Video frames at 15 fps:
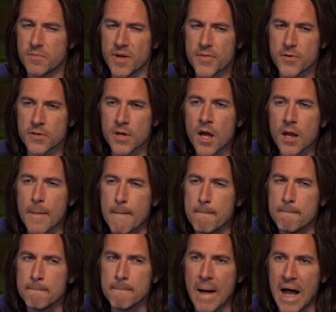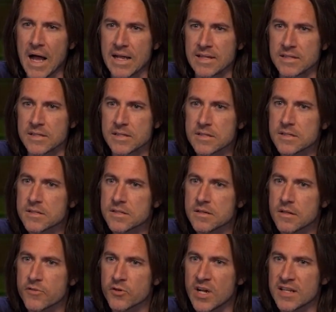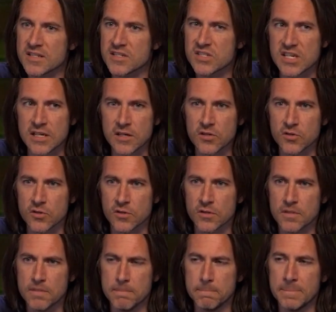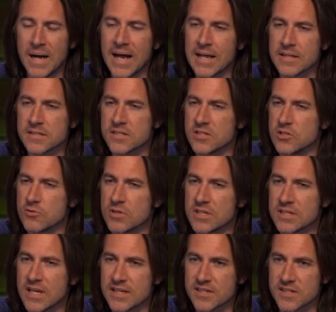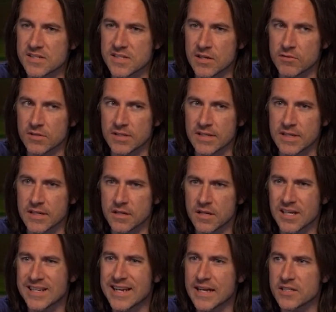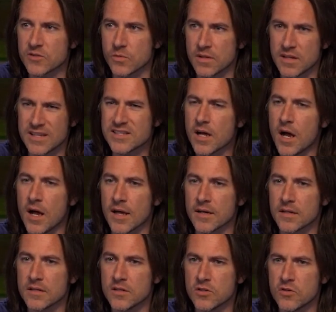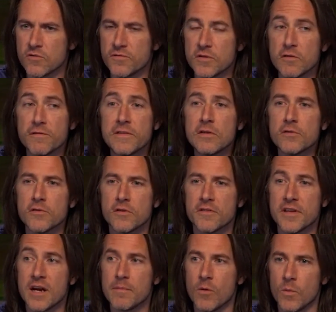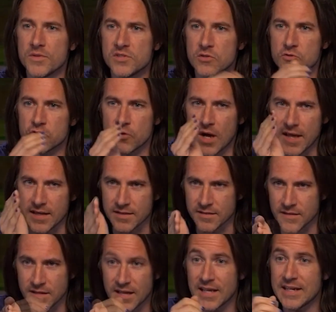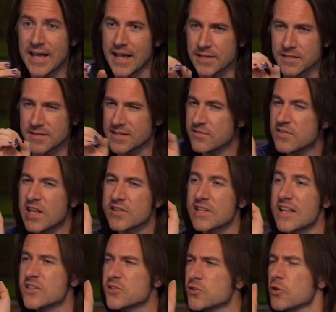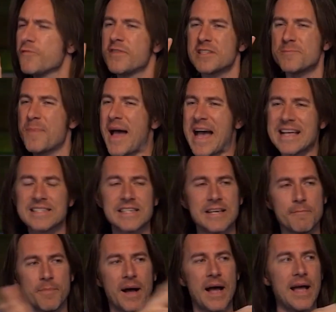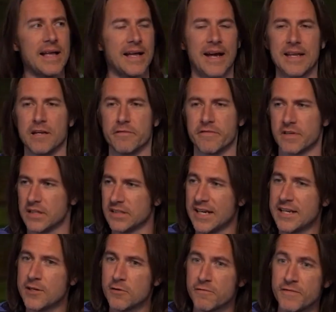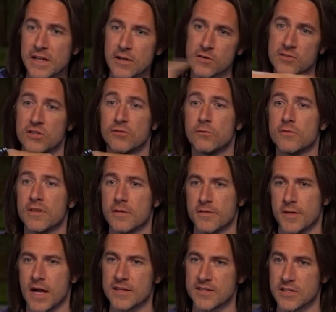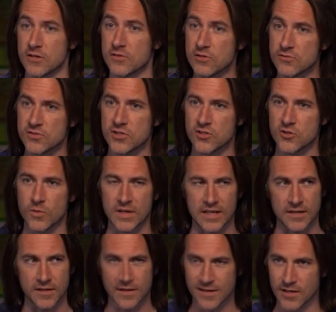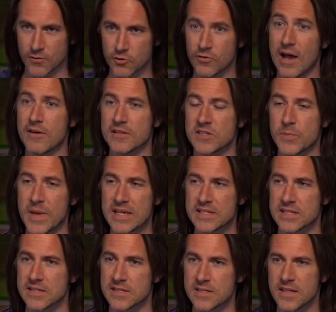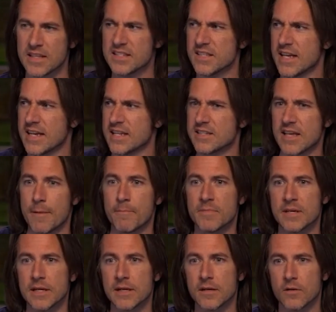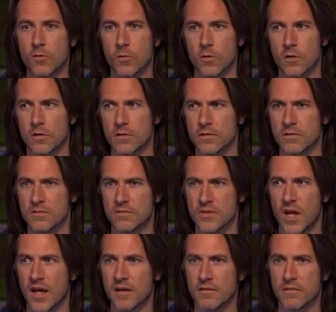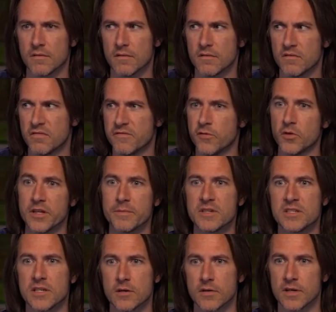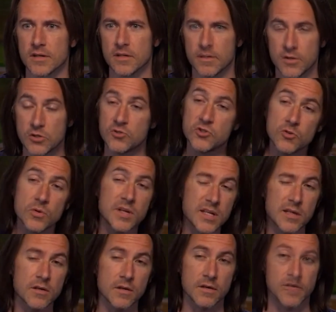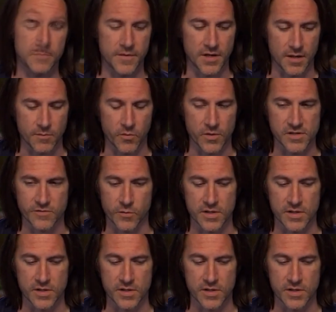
but they're not minds. They're not singular minds that you can necessarily connect with. It's odd. You, you feel they're there, but once you try and connect, that even that, that surface passing by, kind of gliding your fingers through their thoughts that you're used to doing in you know crowded spaces, it's like it's empty or not fully material. You do hear the young boy's